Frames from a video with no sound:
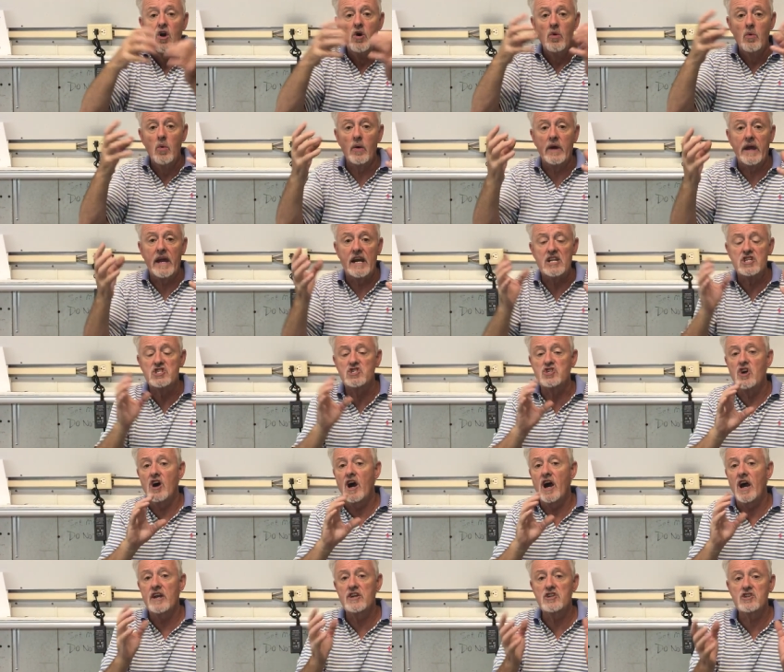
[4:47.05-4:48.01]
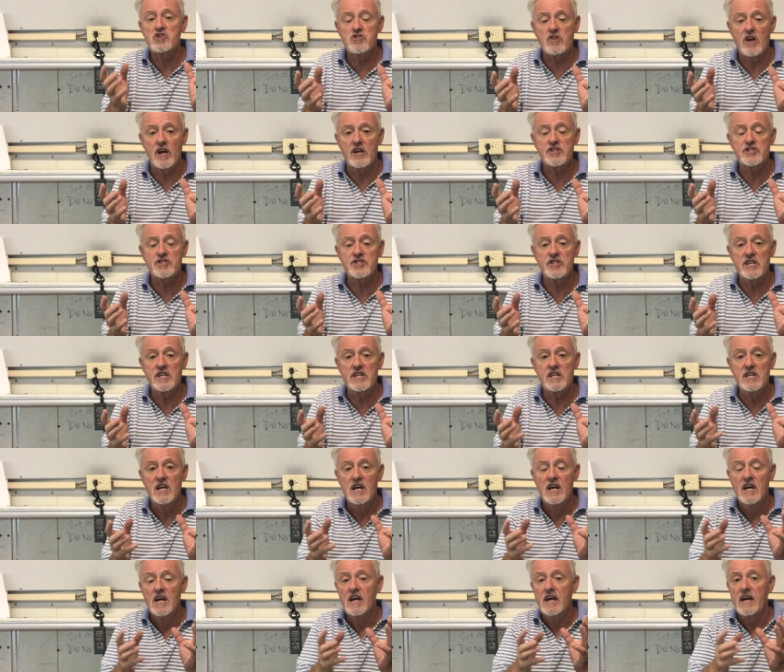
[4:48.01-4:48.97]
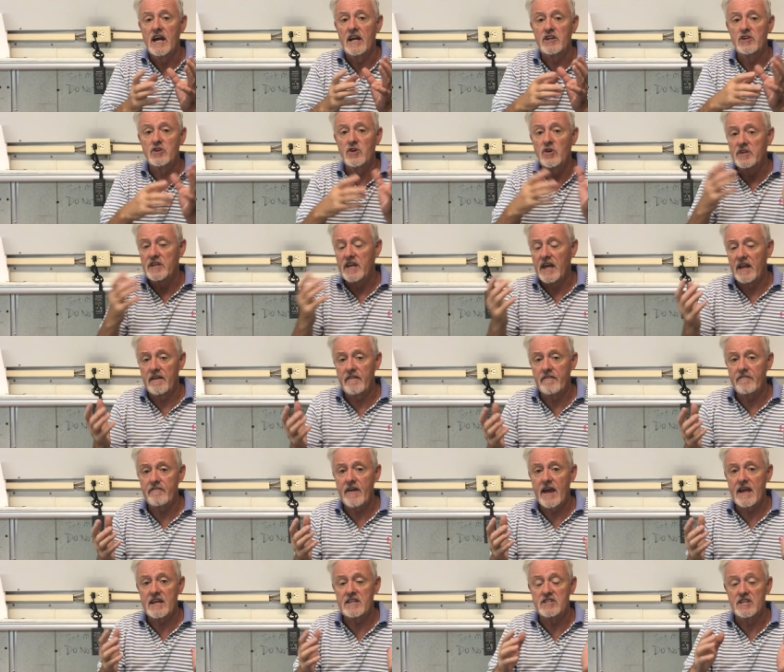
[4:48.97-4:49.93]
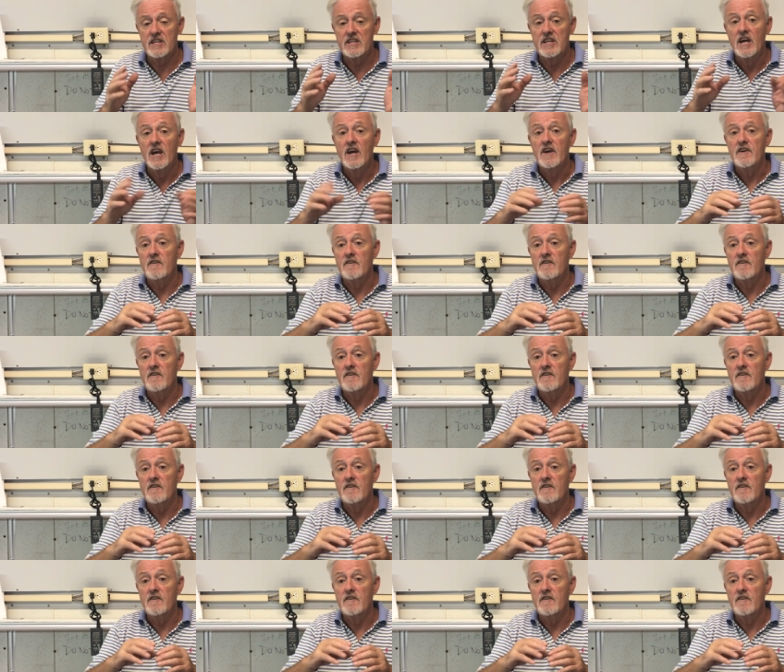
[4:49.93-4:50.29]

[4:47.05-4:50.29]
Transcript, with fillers: will get dry and crusty and could get infected.